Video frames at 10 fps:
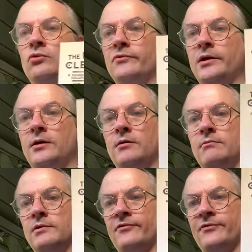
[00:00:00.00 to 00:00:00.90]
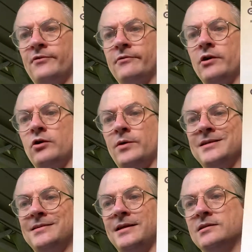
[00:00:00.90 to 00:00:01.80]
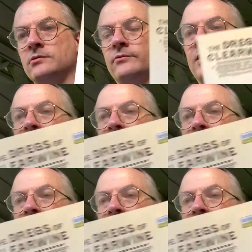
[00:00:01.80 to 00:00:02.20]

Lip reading: RuneQuest. It's sort of